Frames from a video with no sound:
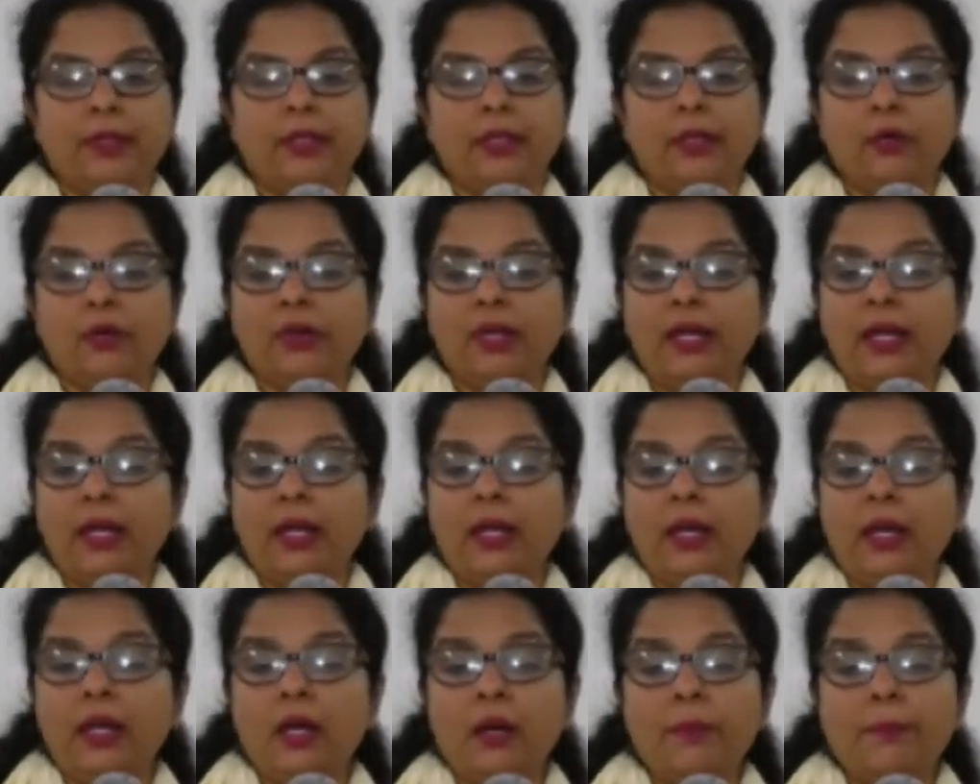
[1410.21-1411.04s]

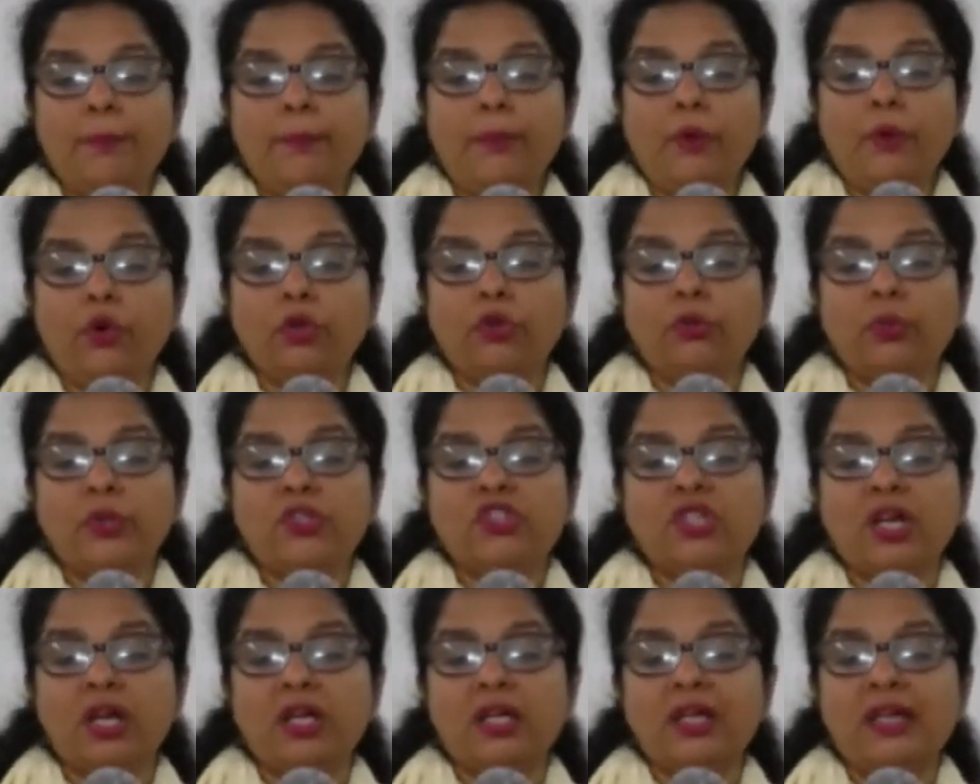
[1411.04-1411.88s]
okay both which
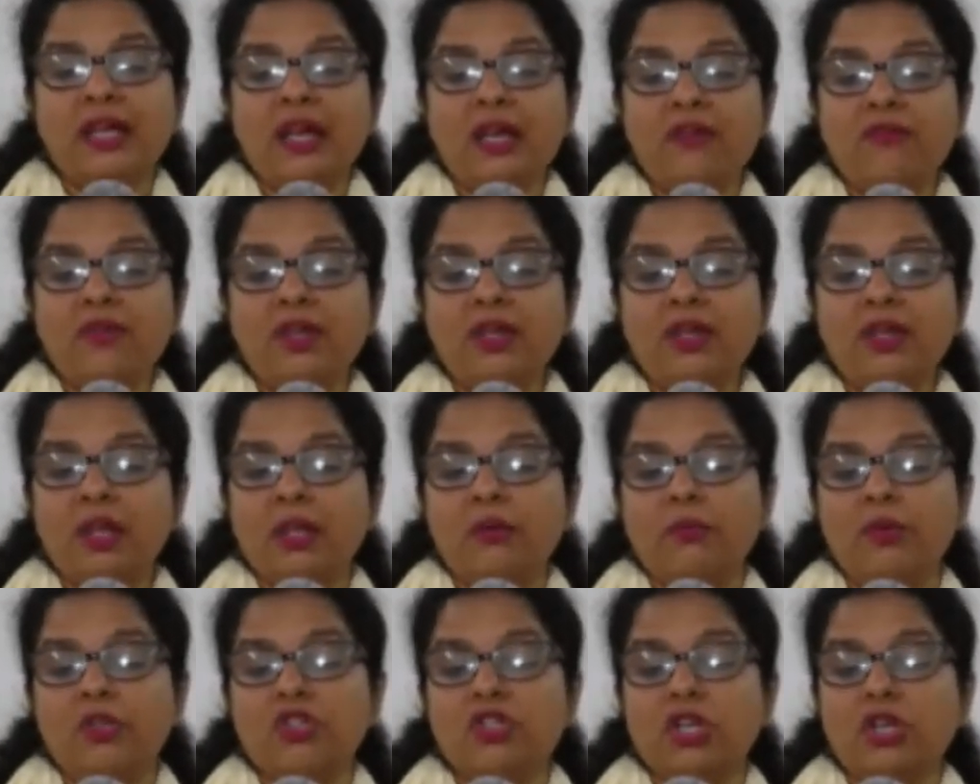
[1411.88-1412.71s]
are in heaven
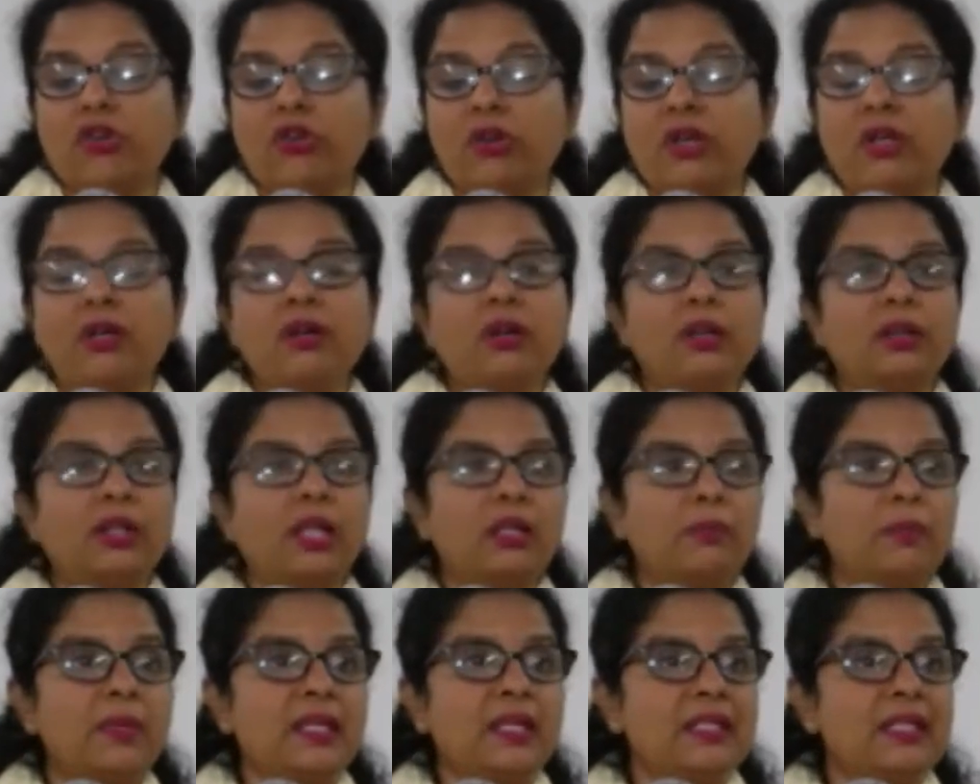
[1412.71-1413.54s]
and which are on earth
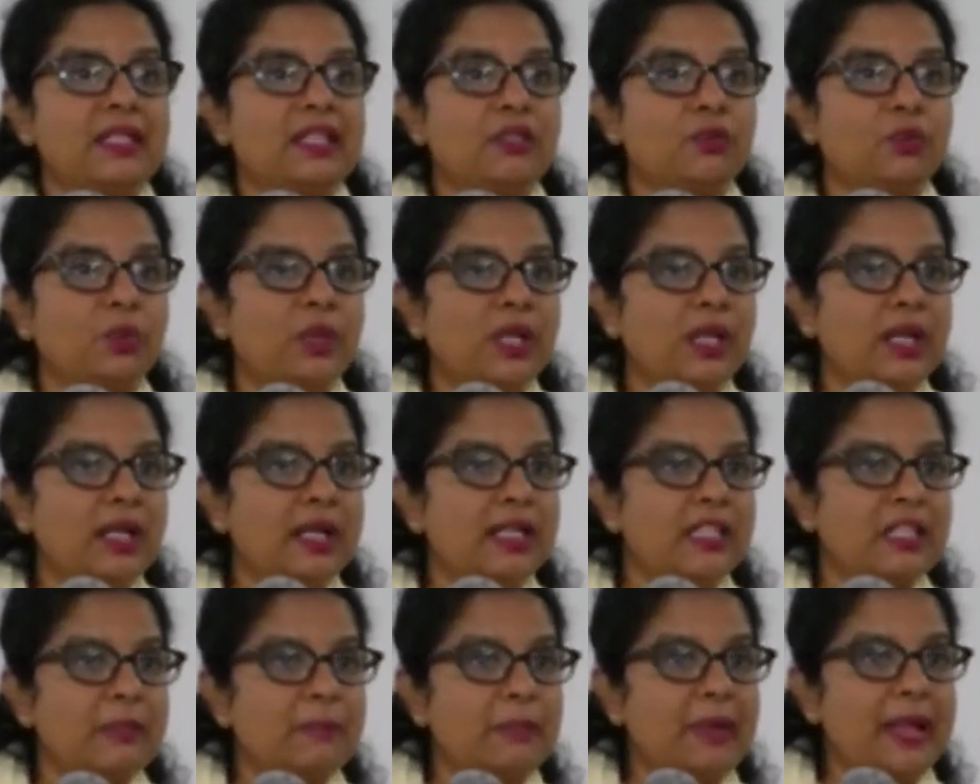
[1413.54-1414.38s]
that means his will
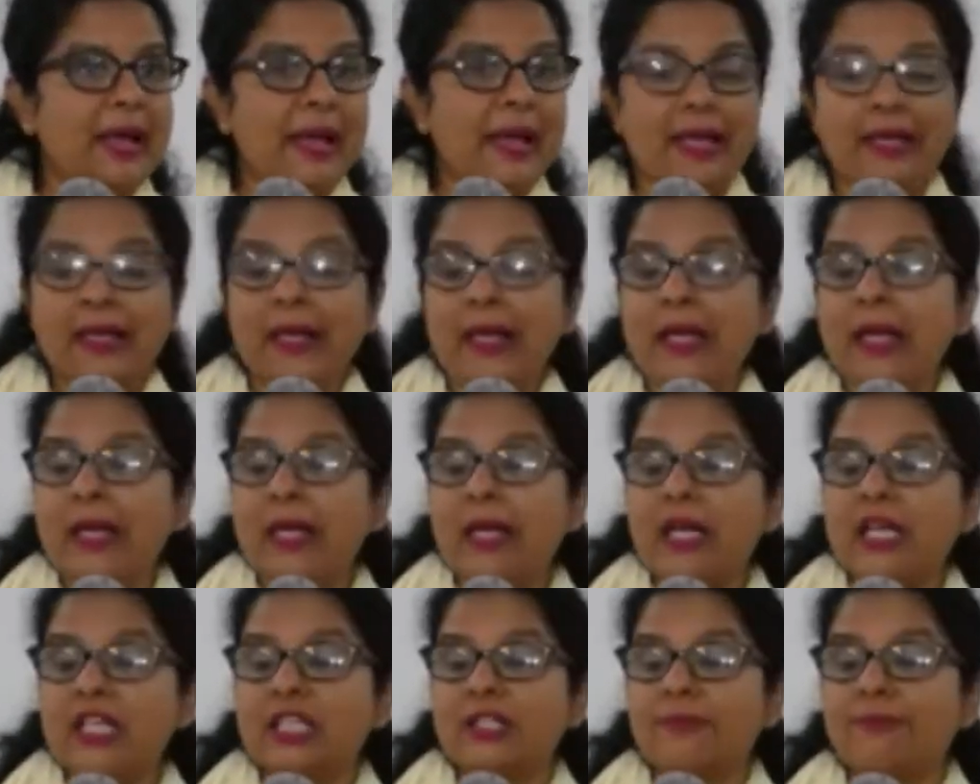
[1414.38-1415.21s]
his plan
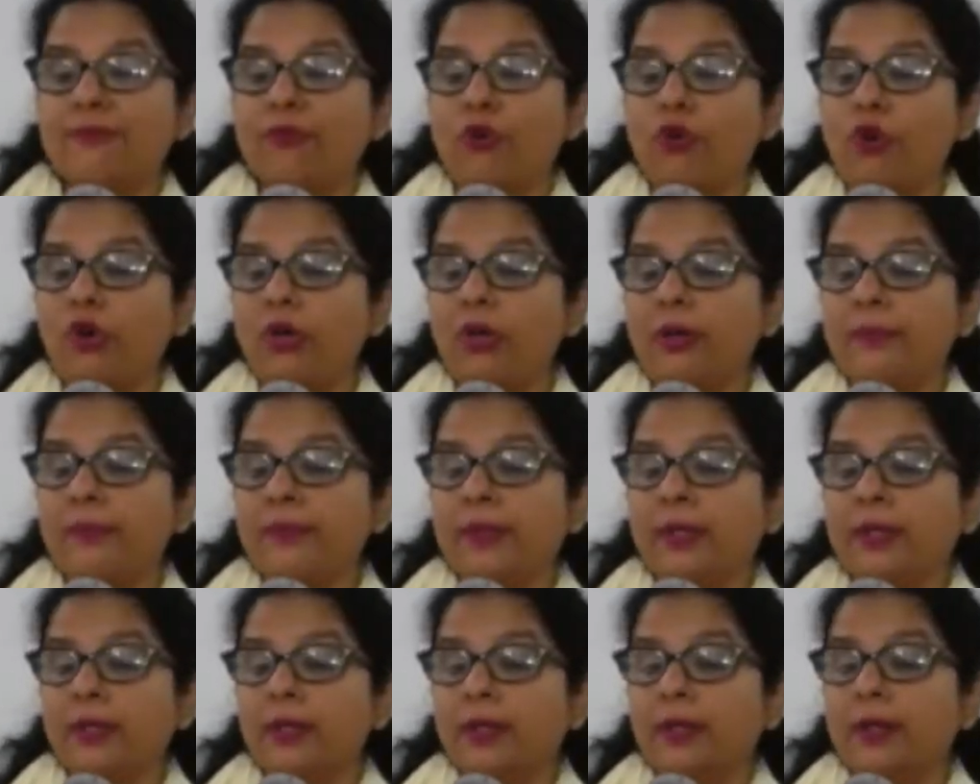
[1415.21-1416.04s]
is for
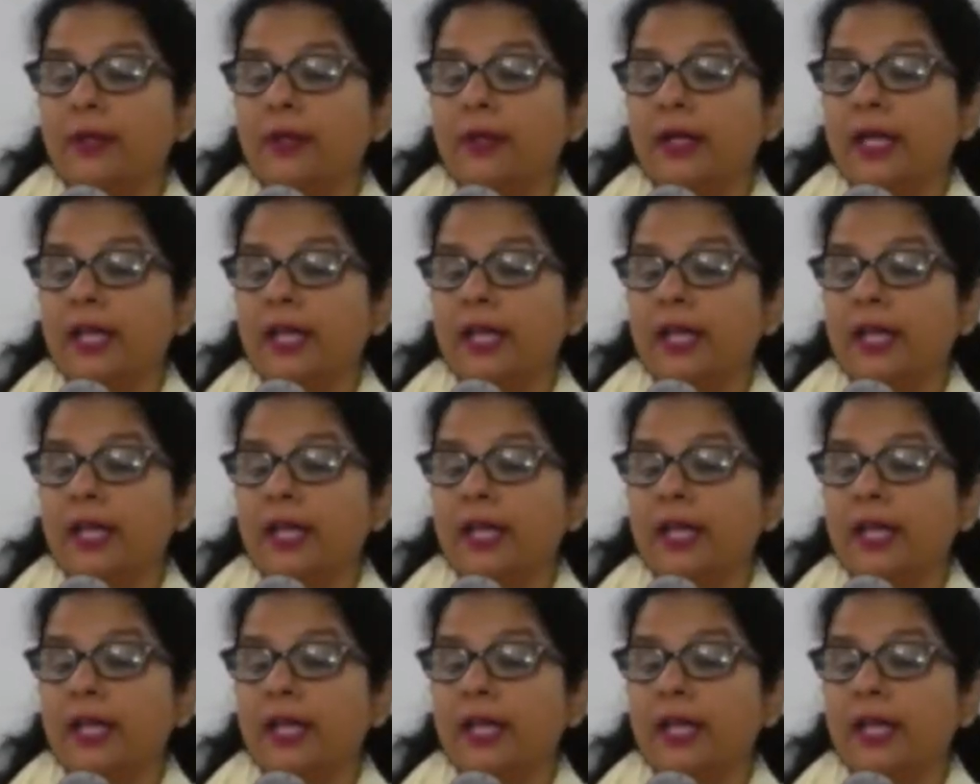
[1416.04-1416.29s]
uh,